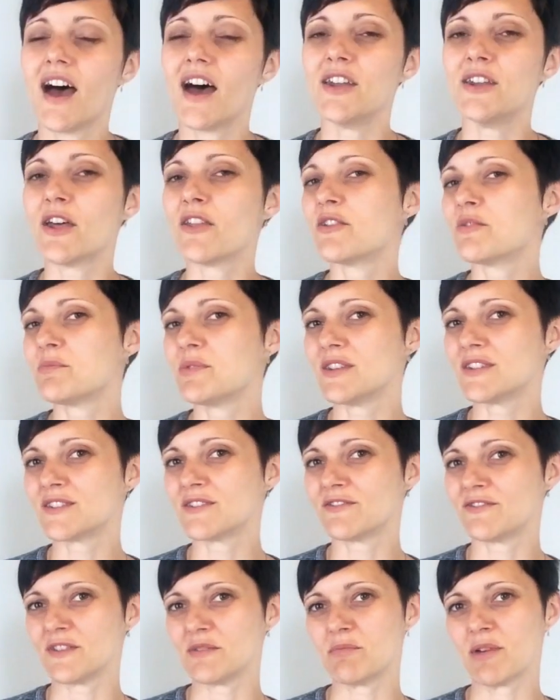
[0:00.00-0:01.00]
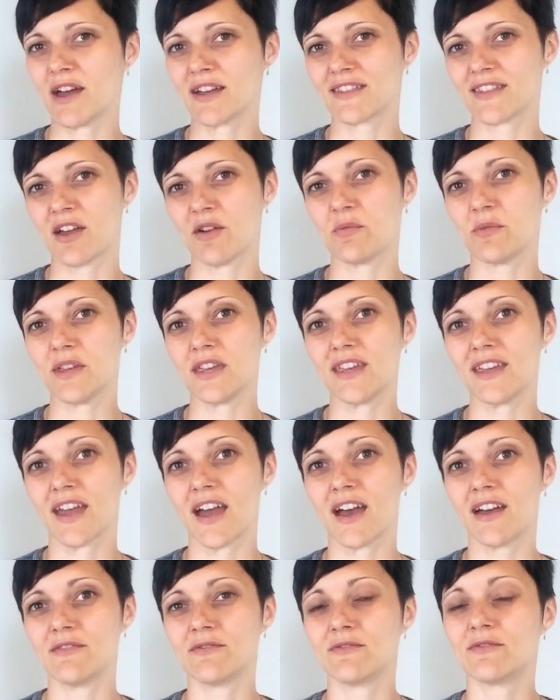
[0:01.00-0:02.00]
Another piece of feedback that we
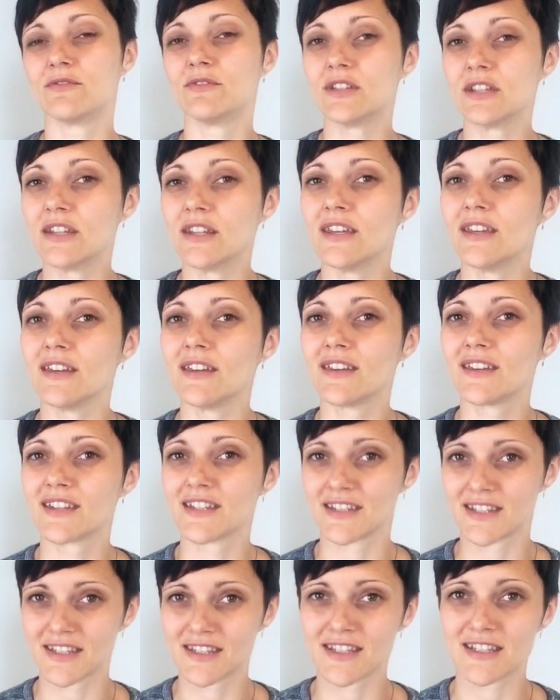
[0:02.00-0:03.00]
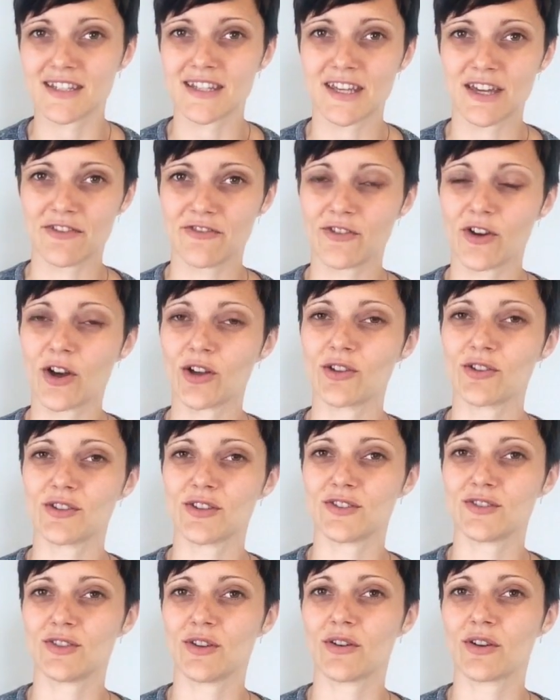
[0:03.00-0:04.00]
get really consistently at Frog
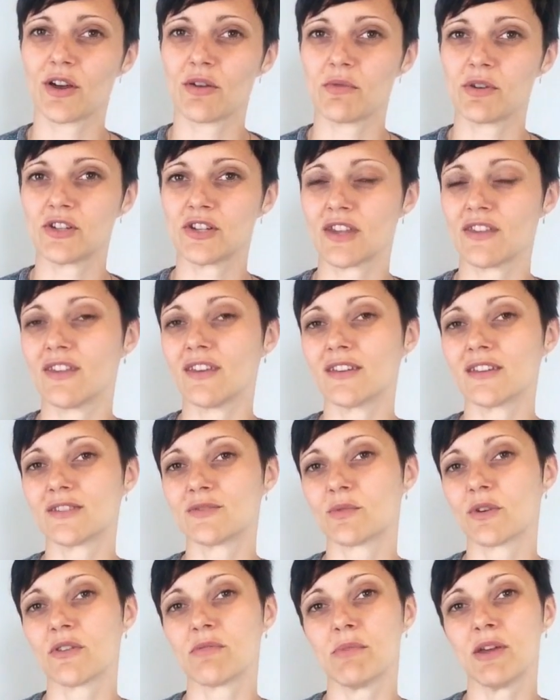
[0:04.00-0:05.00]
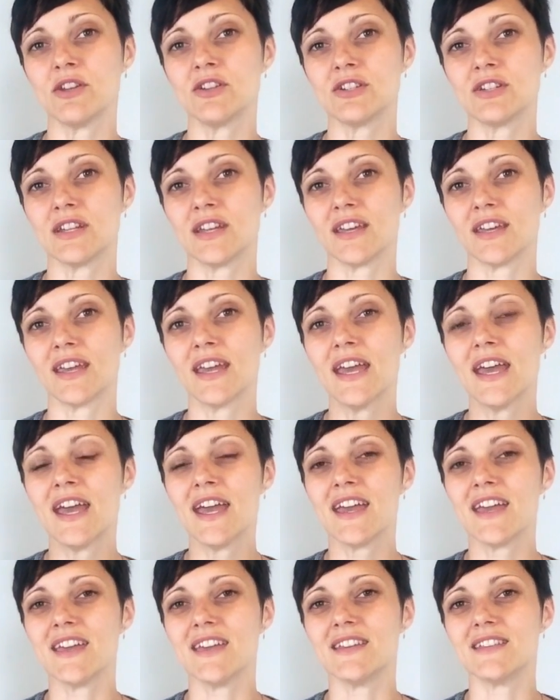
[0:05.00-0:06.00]
Lotus Yoga, which I think is worth mentioning,
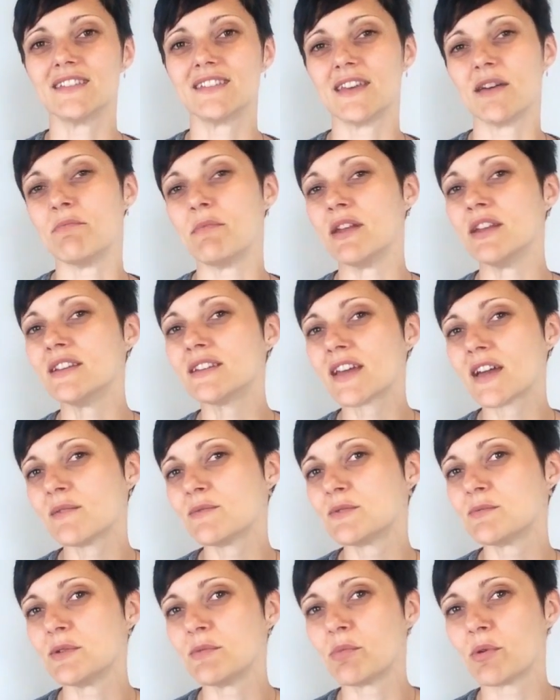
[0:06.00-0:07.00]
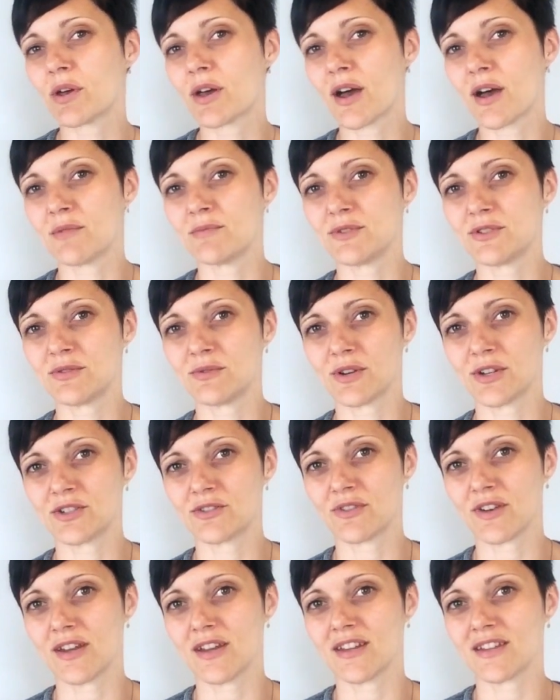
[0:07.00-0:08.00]
is that many times people come to our
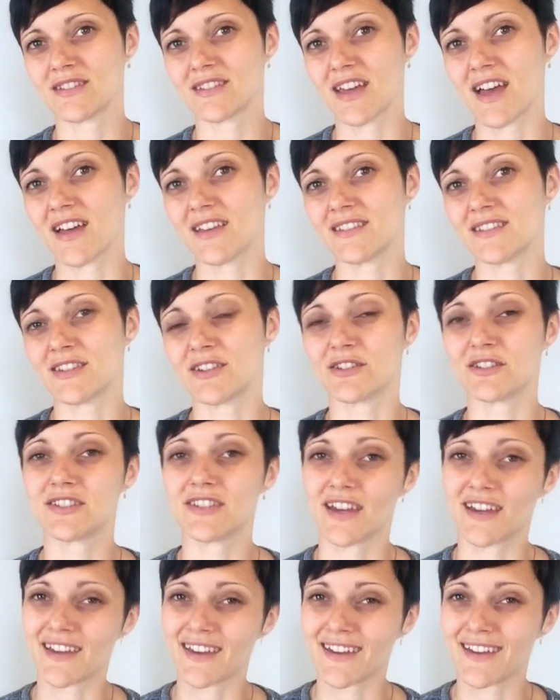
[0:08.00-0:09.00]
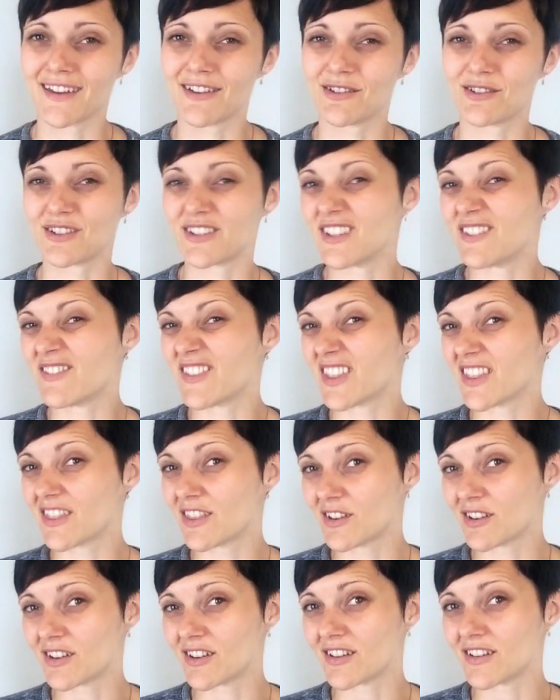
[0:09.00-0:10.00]
trainings as their second or even
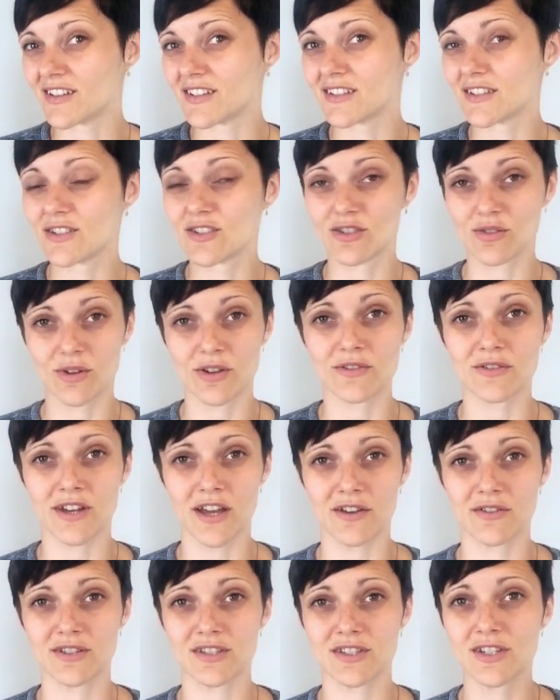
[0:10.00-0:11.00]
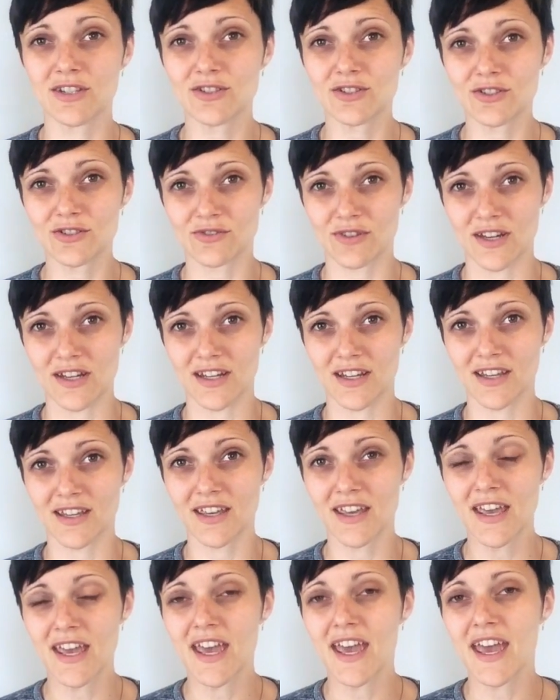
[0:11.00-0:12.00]
third 200 hour teacher training.
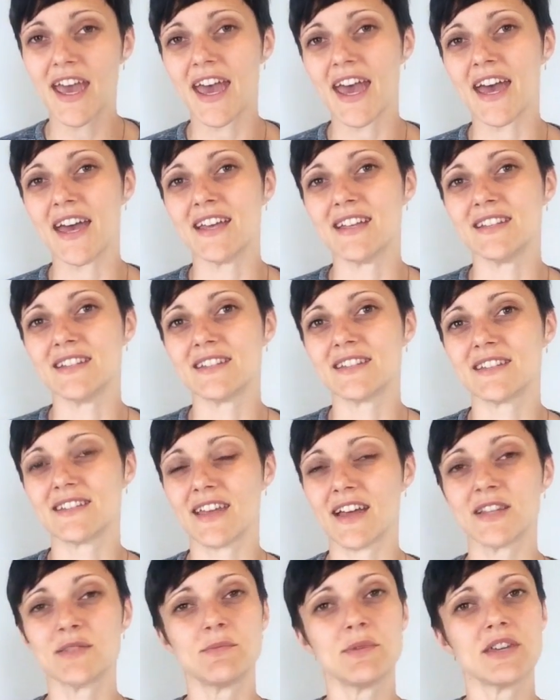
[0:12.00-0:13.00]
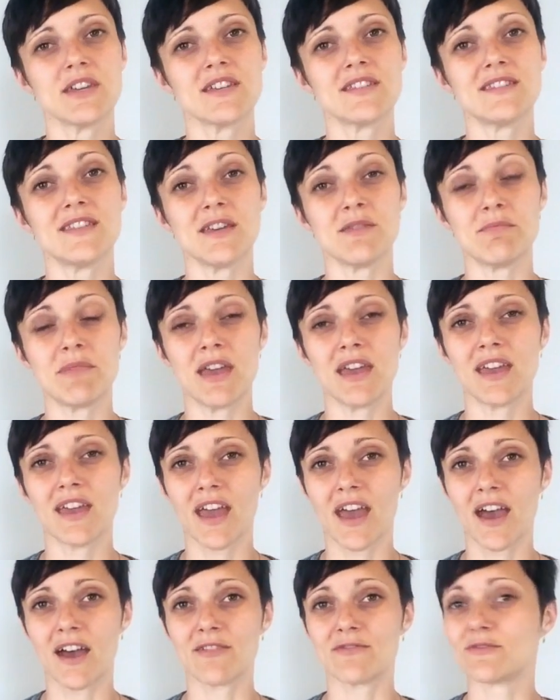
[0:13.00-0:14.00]
And that's because they may
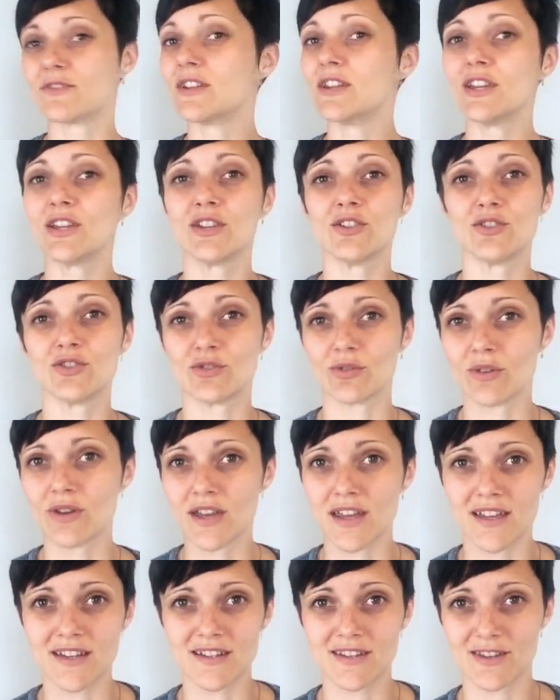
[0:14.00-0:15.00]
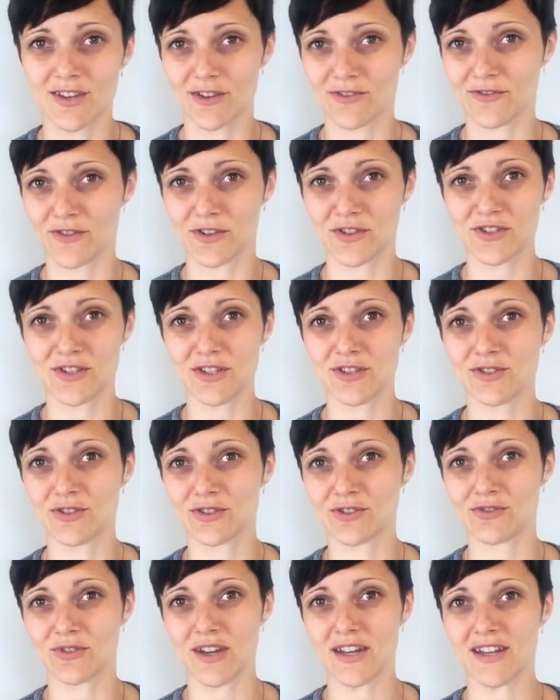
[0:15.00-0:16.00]
have really enjoyed their first teacher
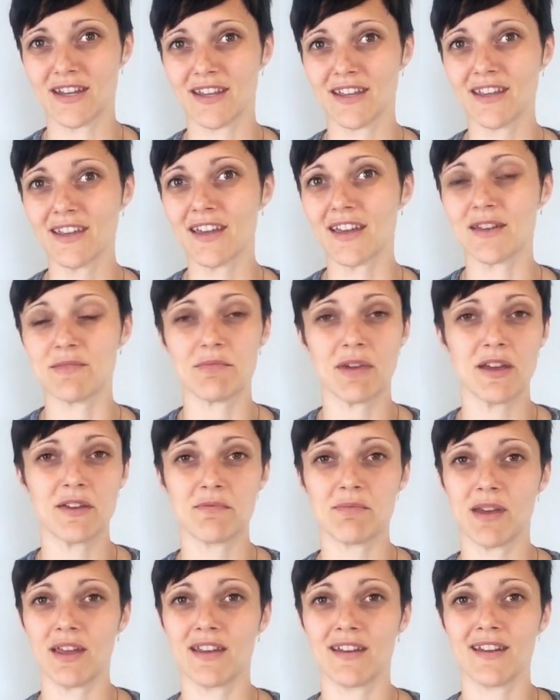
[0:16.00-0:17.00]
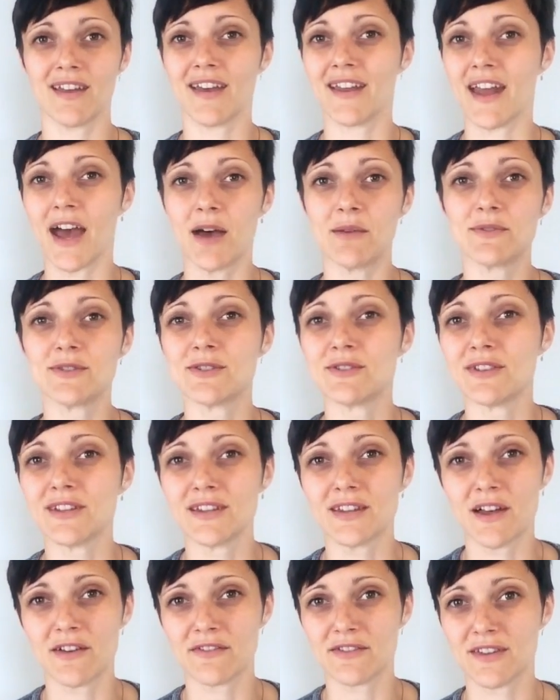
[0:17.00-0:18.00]
training and might have been an absolutely
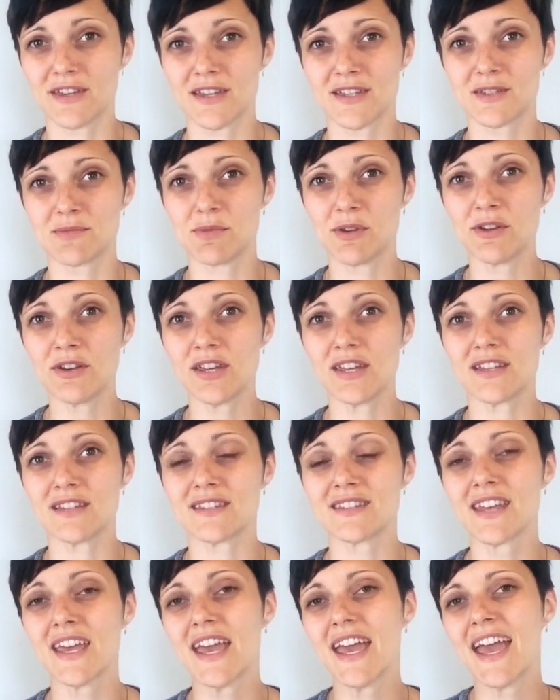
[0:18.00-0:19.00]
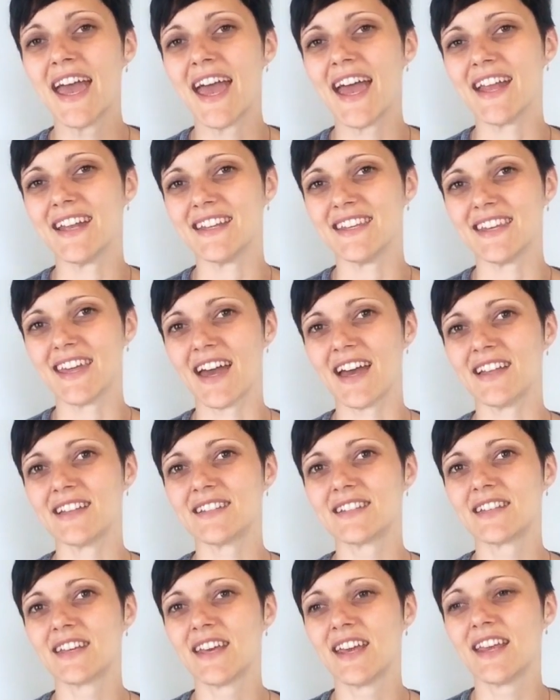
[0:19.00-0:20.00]
lovely experience, and
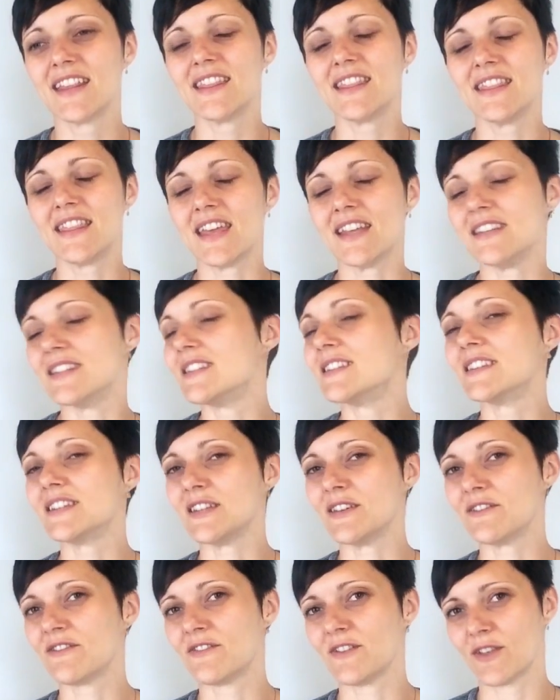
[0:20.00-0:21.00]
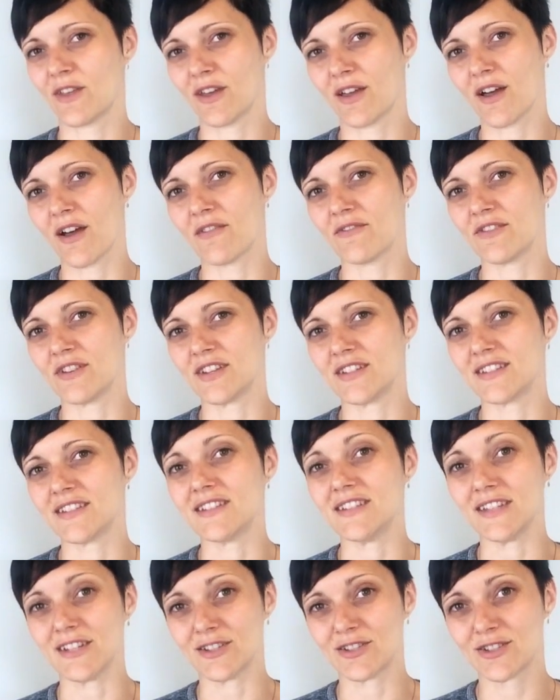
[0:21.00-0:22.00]
yet they didn't leave feeling confident to
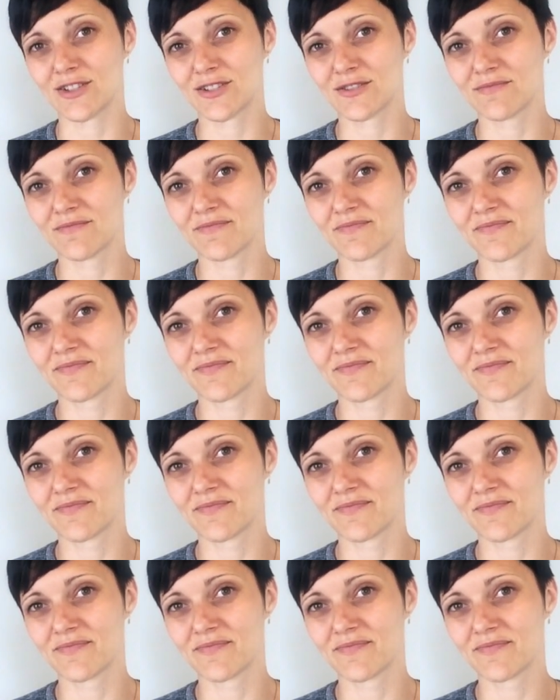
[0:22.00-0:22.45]
teach